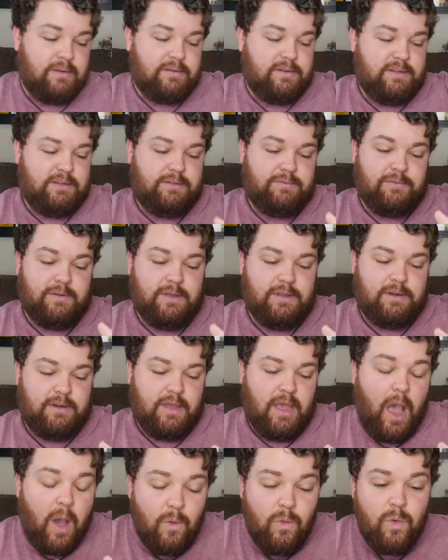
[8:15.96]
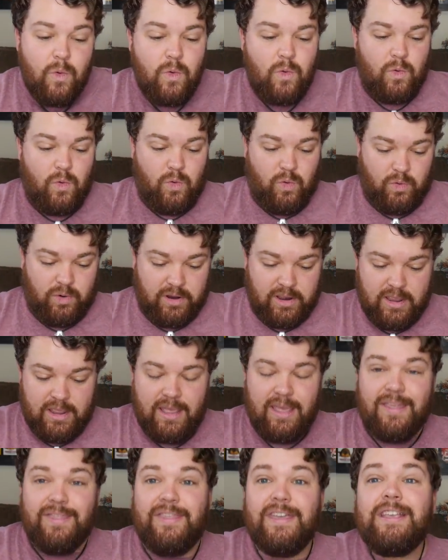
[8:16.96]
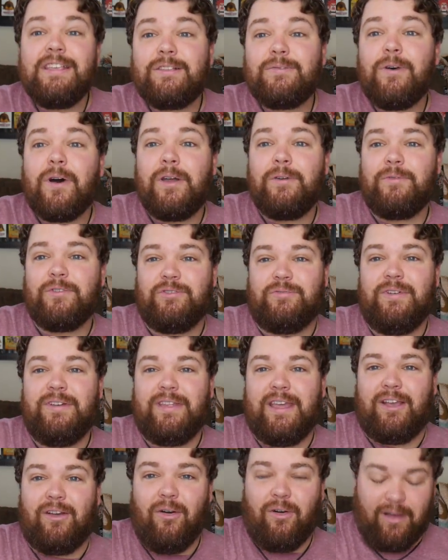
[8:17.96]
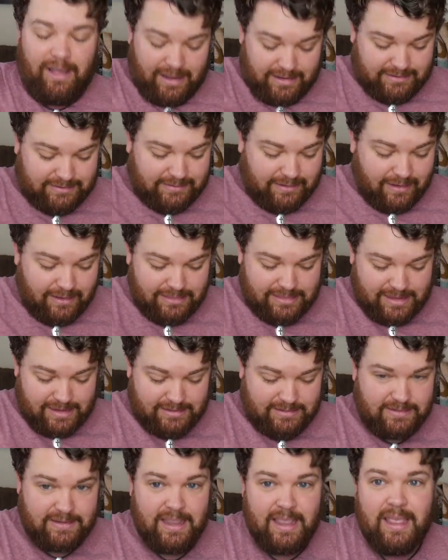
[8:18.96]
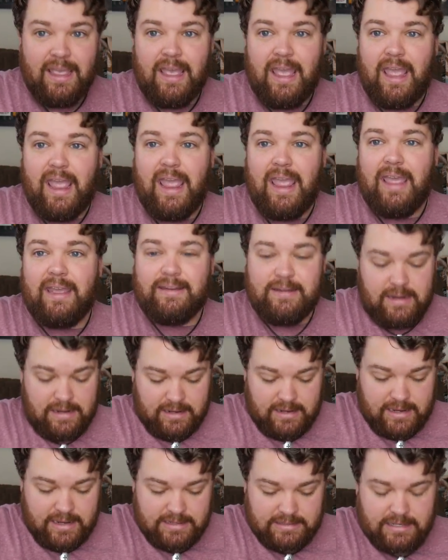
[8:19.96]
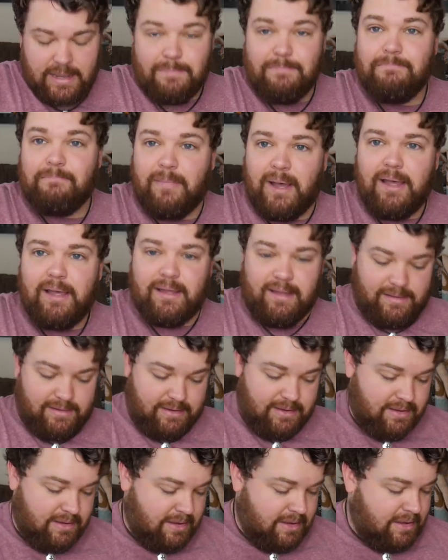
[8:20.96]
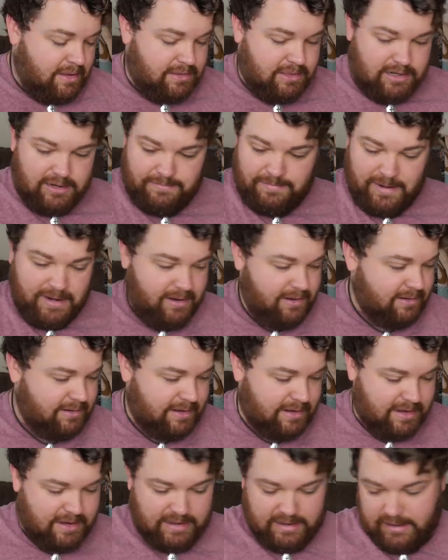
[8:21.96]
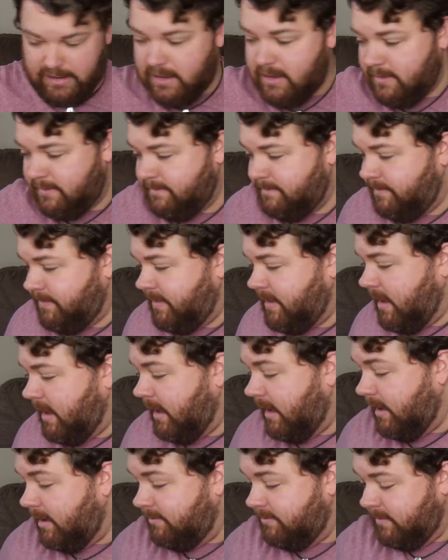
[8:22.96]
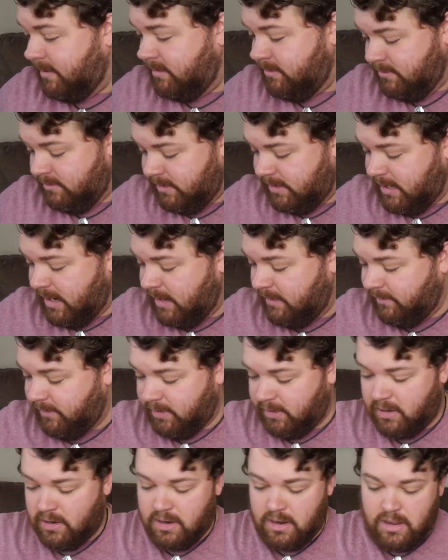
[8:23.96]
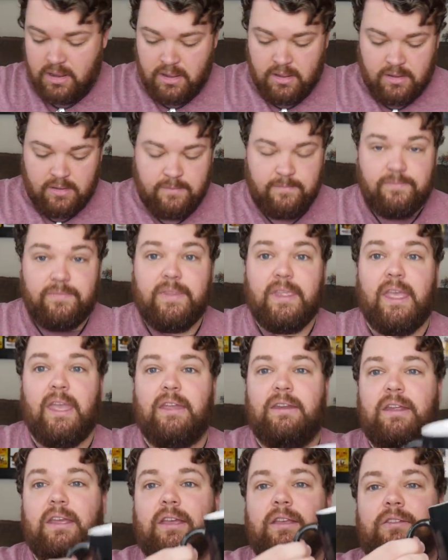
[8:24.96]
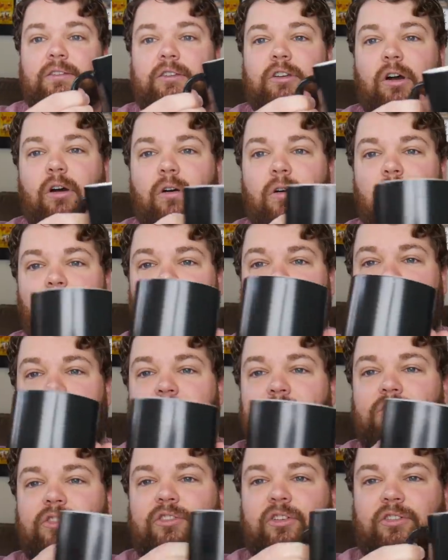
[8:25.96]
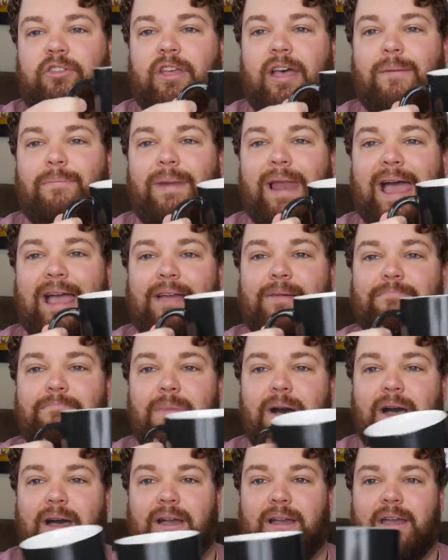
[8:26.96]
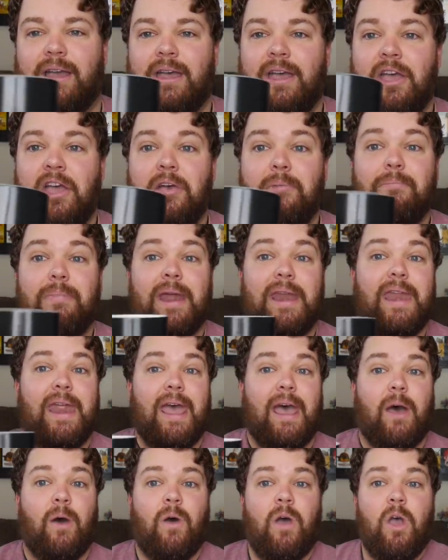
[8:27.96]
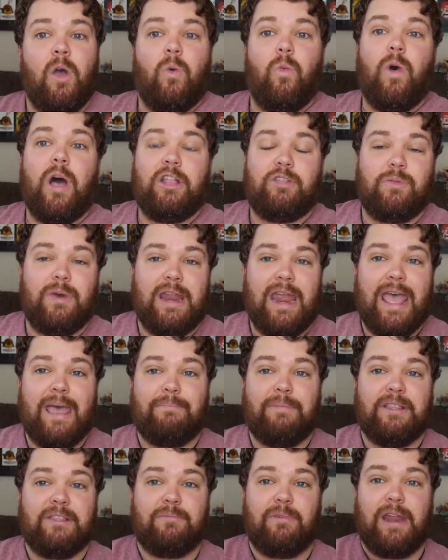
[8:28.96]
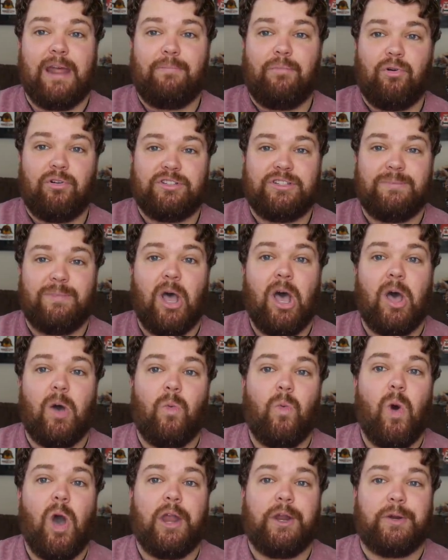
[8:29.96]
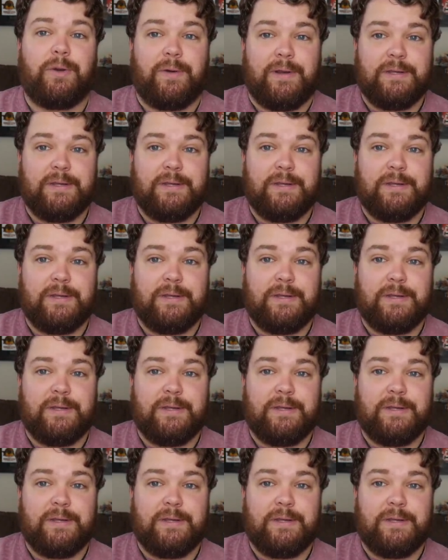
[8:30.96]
Now this one, ooh, this one was really cool. I saw this, and it's a mug that apparently, um, whenever it is cold, it's just a black mug. But now, watch what happens when I pour some hot water